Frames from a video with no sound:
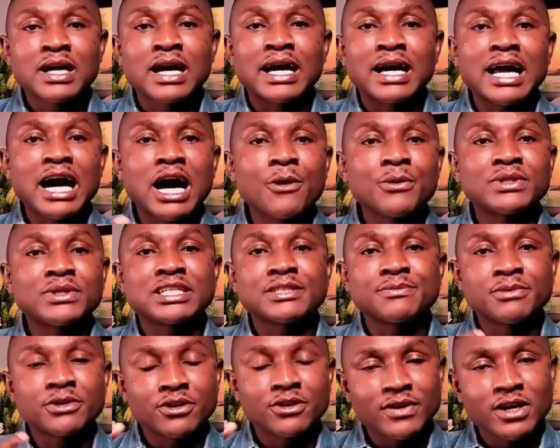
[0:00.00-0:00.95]
and how it
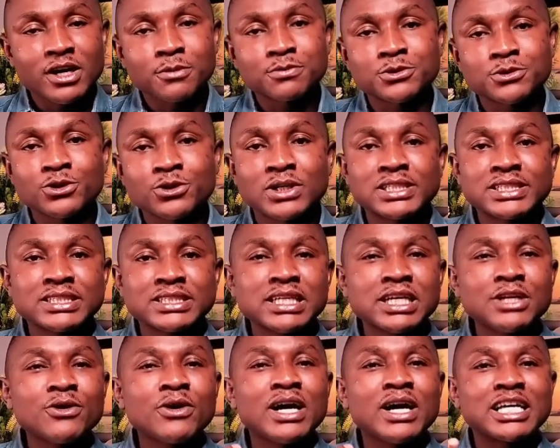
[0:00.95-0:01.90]
has been of help to you, and
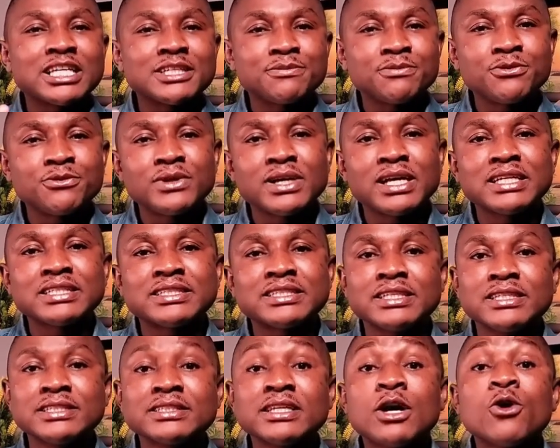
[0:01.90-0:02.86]
share your
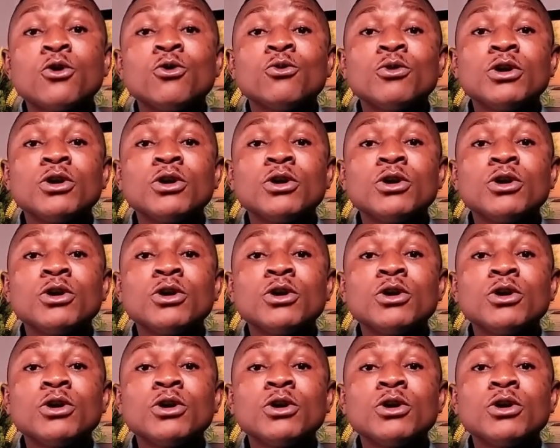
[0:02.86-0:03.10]
experiences